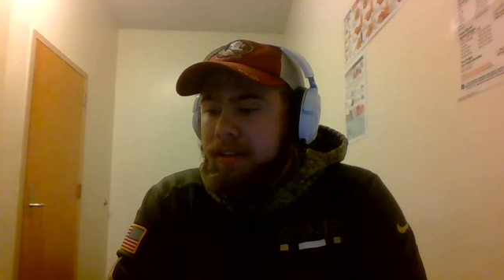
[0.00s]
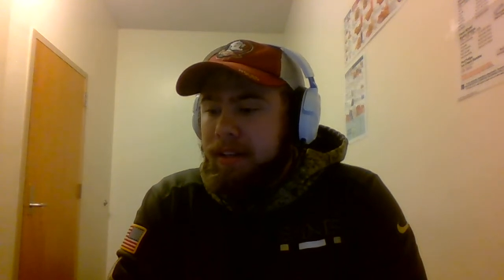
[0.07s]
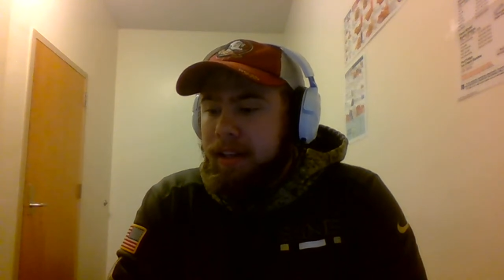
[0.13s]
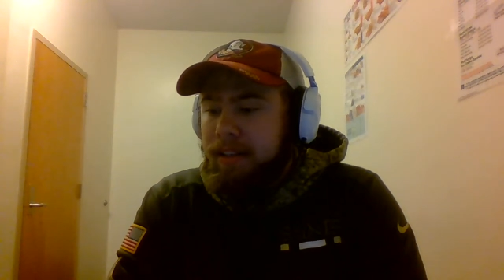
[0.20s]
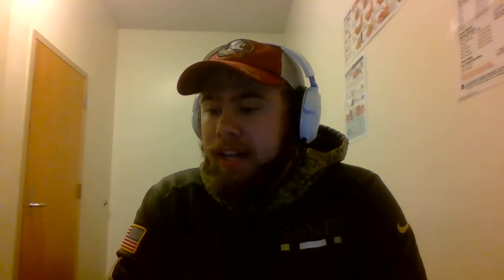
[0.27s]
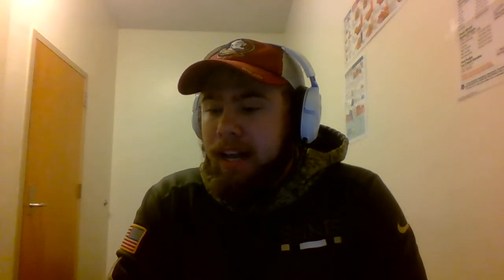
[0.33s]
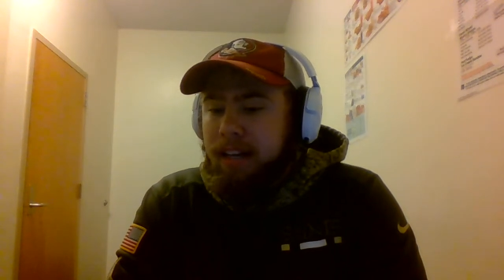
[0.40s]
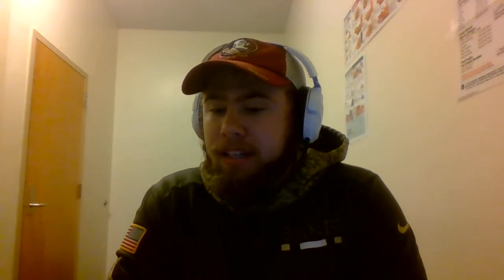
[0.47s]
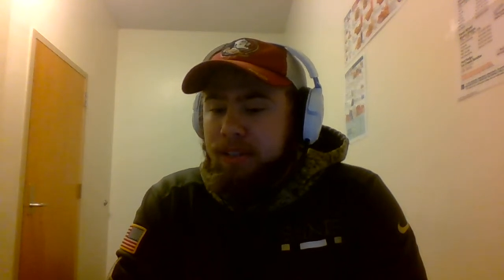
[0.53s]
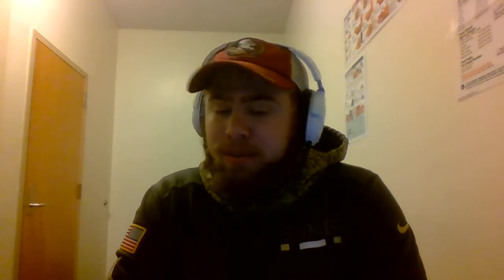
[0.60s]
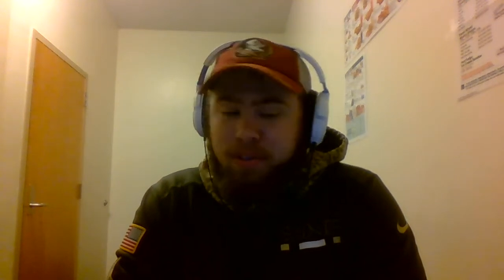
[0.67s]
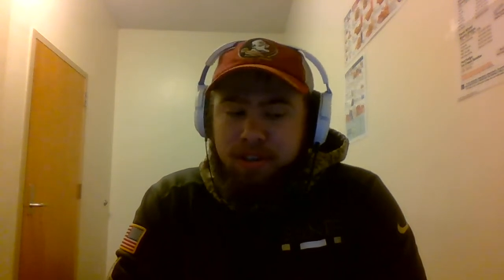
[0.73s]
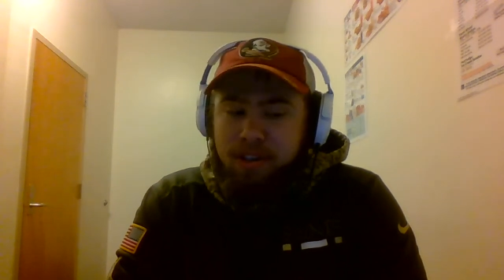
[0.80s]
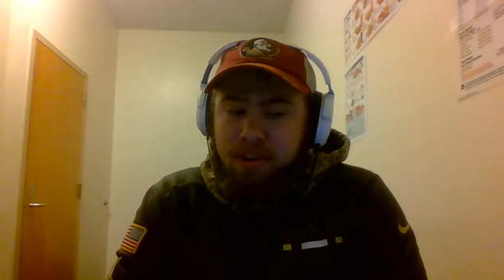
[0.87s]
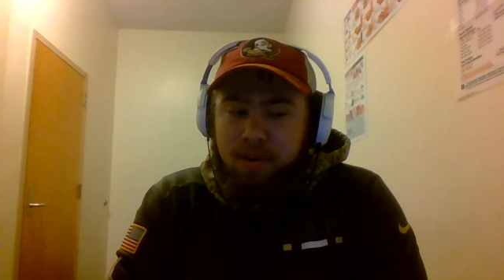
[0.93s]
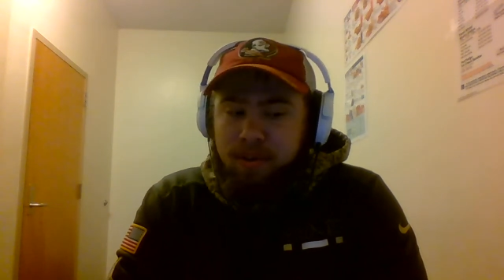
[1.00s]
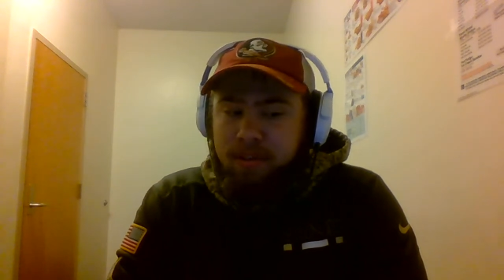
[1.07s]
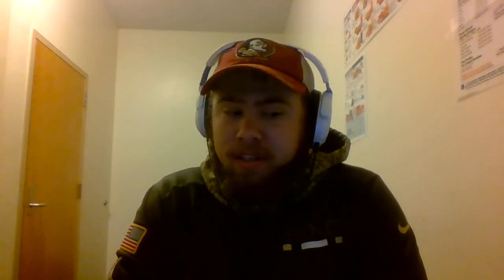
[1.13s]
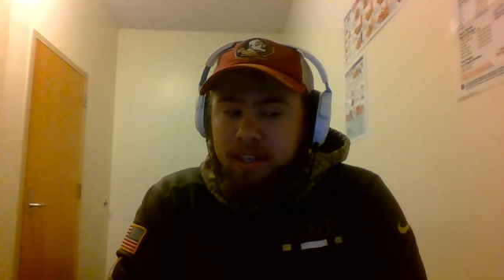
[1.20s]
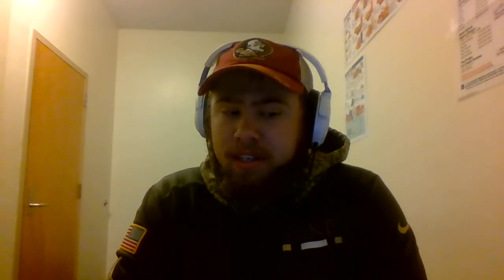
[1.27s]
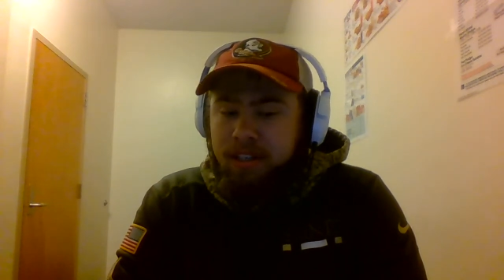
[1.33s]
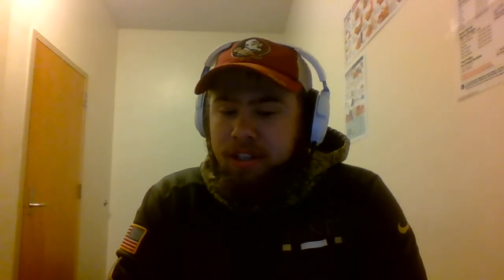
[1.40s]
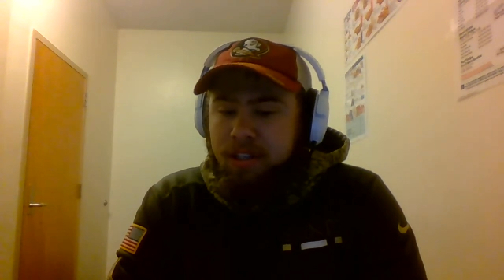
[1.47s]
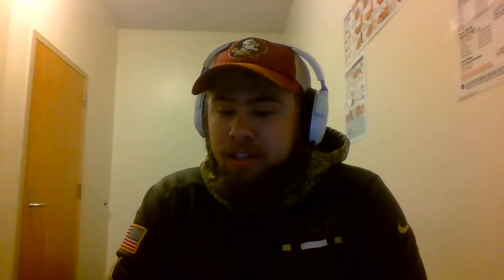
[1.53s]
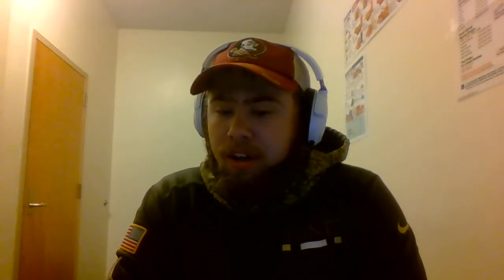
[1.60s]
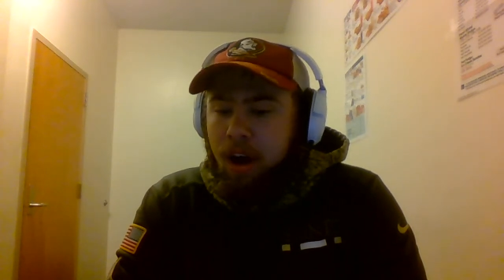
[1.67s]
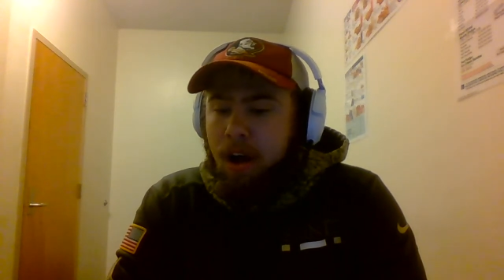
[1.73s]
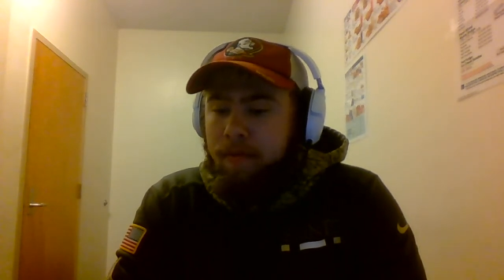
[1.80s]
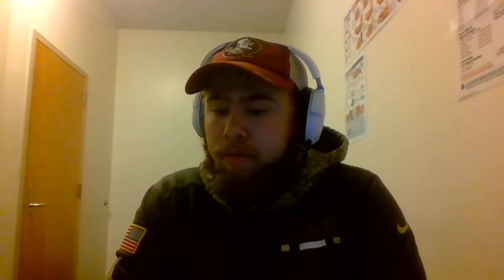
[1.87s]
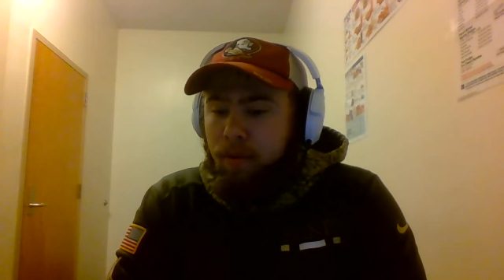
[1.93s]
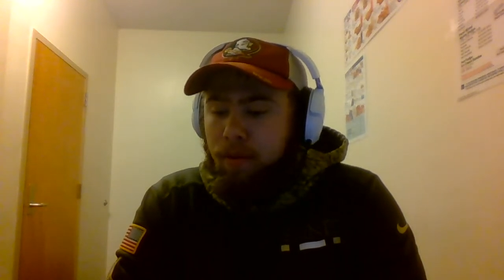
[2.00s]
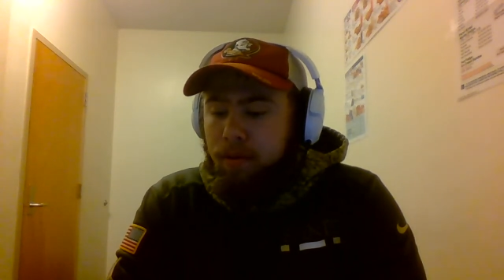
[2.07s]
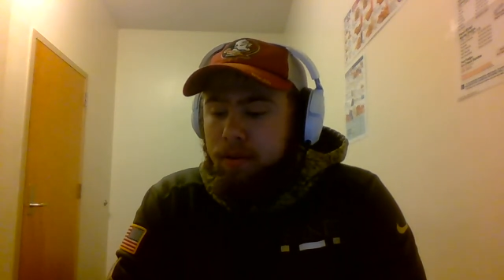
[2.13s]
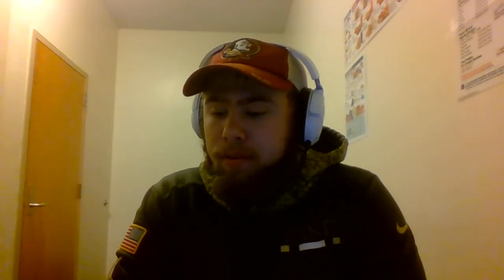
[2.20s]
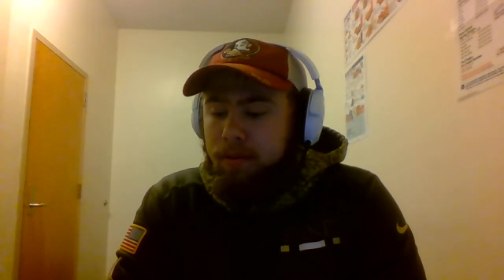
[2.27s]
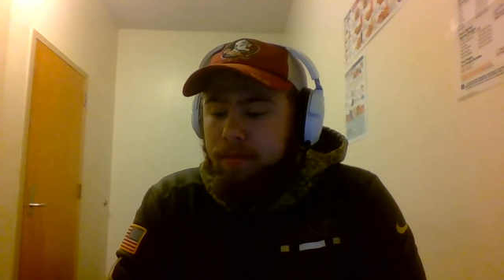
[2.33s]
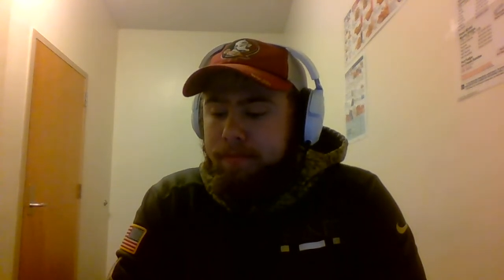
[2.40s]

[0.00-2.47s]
The attendance for students is just awful.